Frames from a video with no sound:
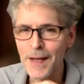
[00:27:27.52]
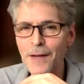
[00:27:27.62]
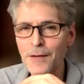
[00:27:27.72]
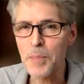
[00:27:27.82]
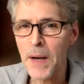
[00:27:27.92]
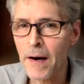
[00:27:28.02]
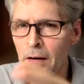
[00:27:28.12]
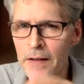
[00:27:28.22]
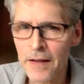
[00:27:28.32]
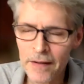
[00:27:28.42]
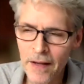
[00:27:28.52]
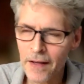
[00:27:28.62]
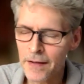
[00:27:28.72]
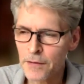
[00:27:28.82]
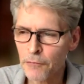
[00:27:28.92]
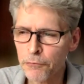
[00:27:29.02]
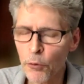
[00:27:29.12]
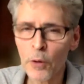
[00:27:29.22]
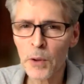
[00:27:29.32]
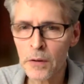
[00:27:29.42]
As a parent and as a
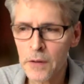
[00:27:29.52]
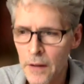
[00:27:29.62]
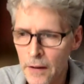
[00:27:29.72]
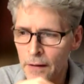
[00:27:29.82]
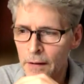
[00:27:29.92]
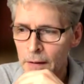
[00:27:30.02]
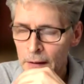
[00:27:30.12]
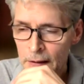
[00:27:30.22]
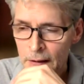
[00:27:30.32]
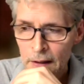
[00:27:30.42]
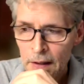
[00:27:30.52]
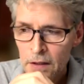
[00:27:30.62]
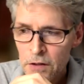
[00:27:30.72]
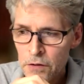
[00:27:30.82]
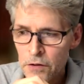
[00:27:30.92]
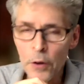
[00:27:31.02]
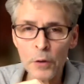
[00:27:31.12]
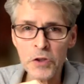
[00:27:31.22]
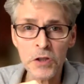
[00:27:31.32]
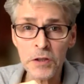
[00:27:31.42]
former
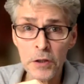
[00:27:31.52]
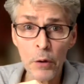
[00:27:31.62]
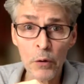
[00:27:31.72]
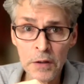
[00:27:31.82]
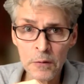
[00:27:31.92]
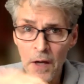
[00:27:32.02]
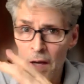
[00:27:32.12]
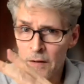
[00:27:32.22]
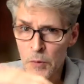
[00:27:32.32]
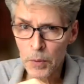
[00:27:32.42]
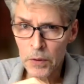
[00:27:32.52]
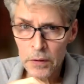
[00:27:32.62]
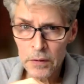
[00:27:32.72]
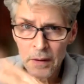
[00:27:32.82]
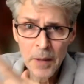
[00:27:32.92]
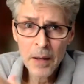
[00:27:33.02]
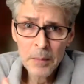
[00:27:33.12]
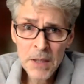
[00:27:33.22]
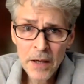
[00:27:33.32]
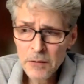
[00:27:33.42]
Yoji Kyoiku expert, I
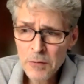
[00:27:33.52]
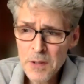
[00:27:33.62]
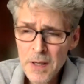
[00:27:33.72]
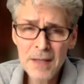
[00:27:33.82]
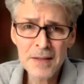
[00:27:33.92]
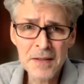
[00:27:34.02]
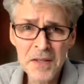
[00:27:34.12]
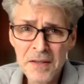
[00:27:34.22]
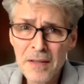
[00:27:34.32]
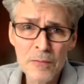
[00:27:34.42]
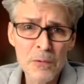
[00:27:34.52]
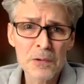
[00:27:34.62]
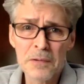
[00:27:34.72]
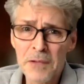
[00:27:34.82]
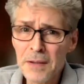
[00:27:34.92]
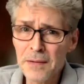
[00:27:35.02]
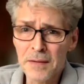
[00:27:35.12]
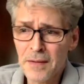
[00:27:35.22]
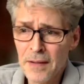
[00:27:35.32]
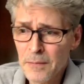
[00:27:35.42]
mean, I created Disney's World of
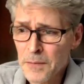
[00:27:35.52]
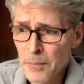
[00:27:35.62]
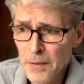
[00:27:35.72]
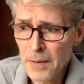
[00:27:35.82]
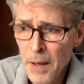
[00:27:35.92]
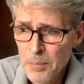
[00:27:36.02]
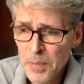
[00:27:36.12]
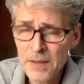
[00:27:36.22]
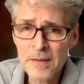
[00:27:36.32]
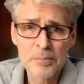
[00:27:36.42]
English. That was one of my big